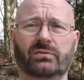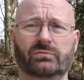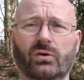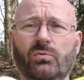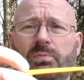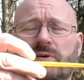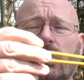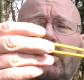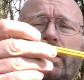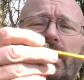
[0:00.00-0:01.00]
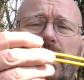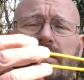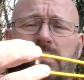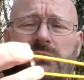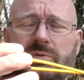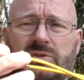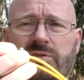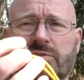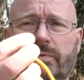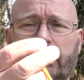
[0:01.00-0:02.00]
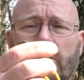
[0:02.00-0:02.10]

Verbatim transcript: rope cocking aid which is quite